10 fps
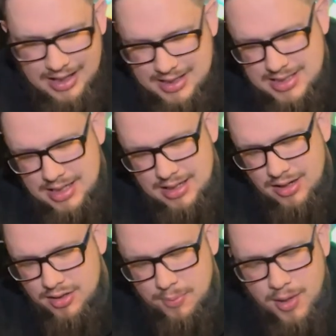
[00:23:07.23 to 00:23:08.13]
is
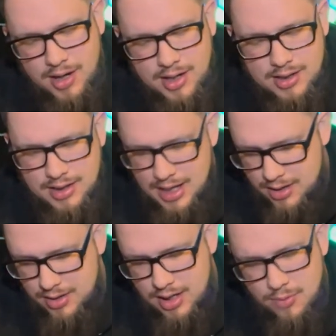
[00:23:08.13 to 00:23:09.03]
another pocket
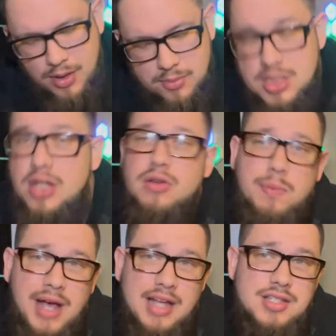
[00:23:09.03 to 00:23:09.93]
that uh, when I was a youth
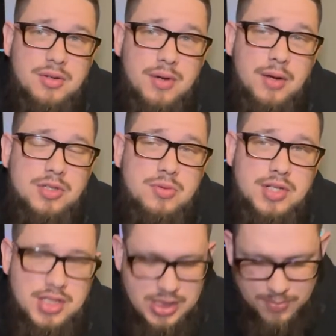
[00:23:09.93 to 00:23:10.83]
pastor, when I
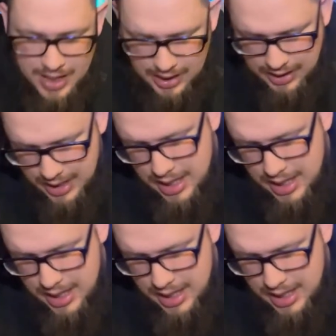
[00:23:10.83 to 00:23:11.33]
switched this bag,